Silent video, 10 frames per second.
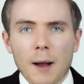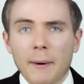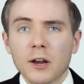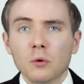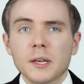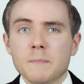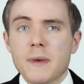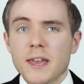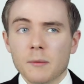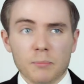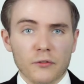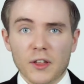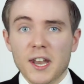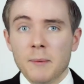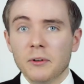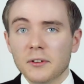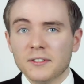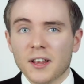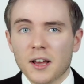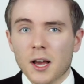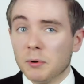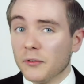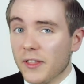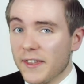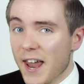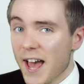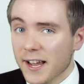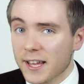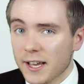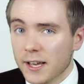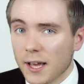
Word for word: Am I only me above the nipples? Above the neck?